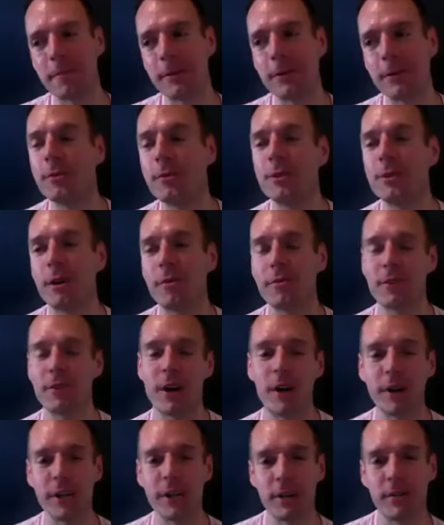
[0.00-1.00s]
who don't
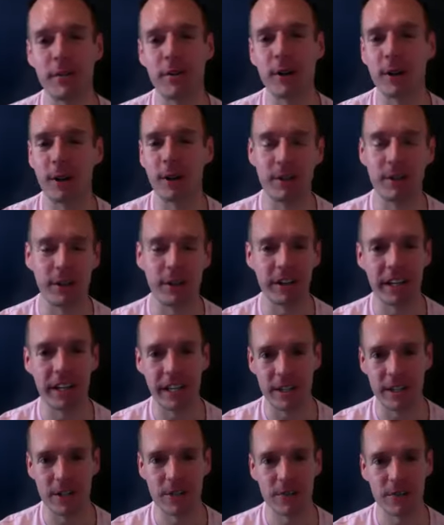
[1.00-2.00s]
know you or don't know your
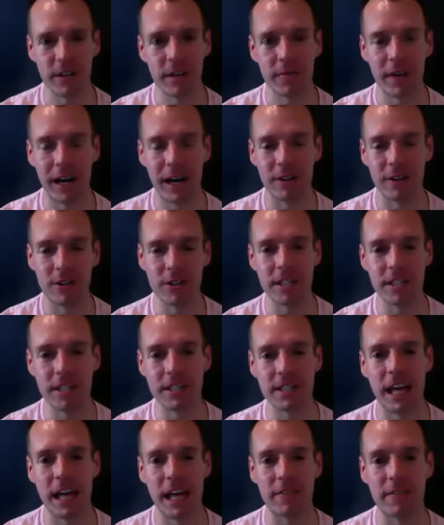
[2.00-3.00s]
industry, why don't you
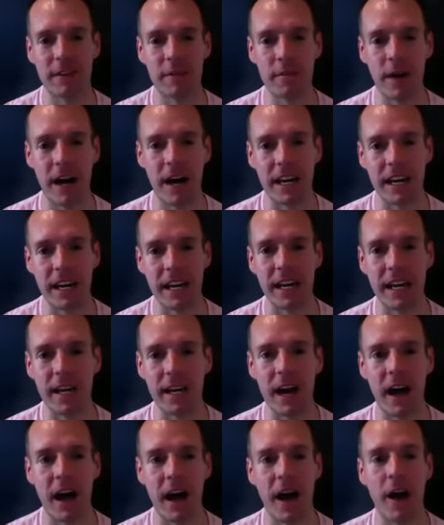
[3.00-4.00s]
just tell everybody
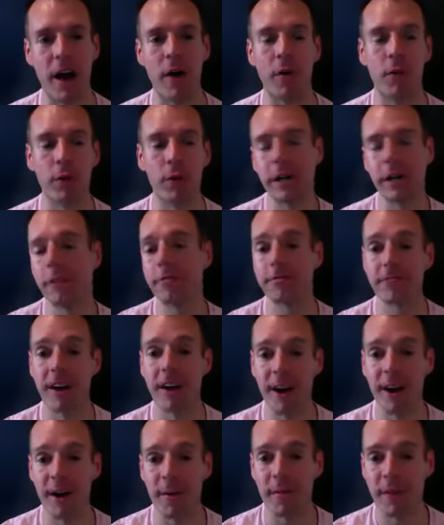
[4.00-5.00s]
where you're
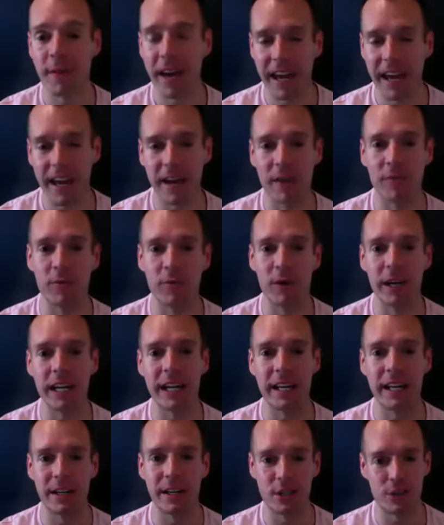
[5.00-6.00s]
from and what
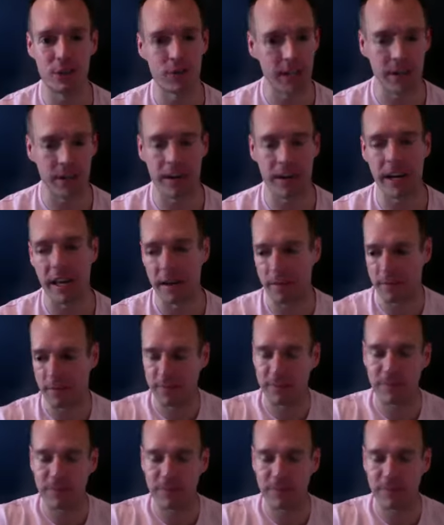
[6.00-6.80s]
industry you're in?